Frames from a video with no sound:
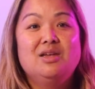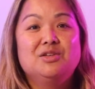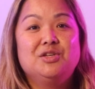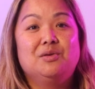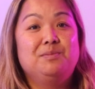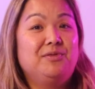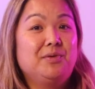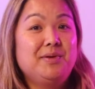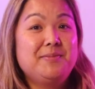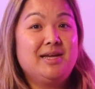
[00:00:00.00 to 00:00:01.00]
So
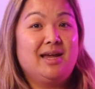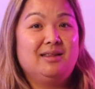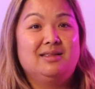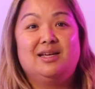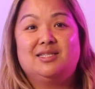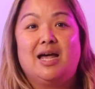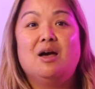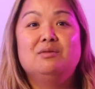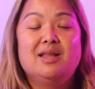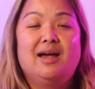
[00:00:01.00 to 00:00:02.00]
before we begin, let's
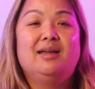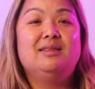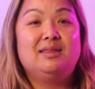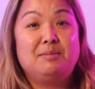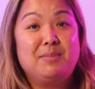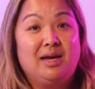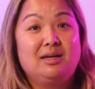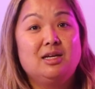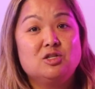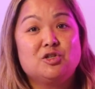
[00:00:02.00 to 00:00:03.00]
outline the
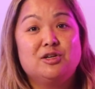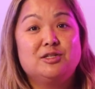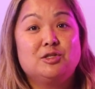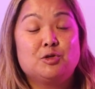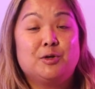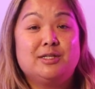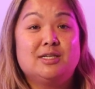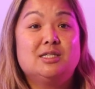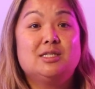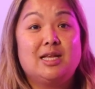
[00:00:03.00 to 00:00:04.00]
main insurance
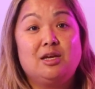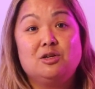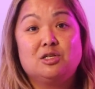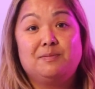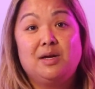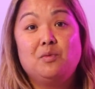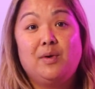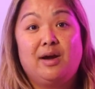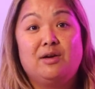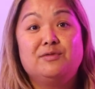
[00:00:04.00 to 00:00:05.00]
choices that you should be
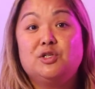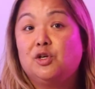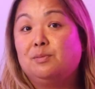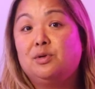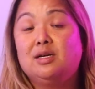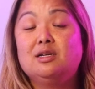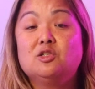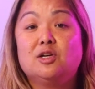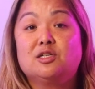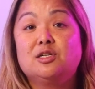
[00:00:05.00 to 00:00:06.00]
aware of during
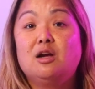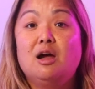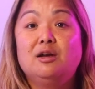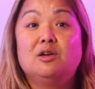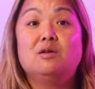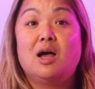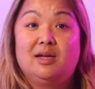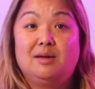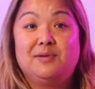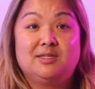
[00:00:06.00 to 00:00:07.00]
pre-construction condo
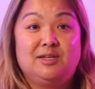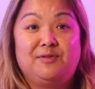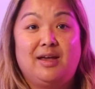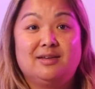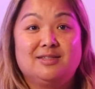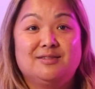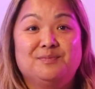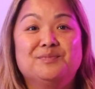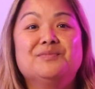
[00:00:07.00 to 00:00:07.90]
occupancy phase.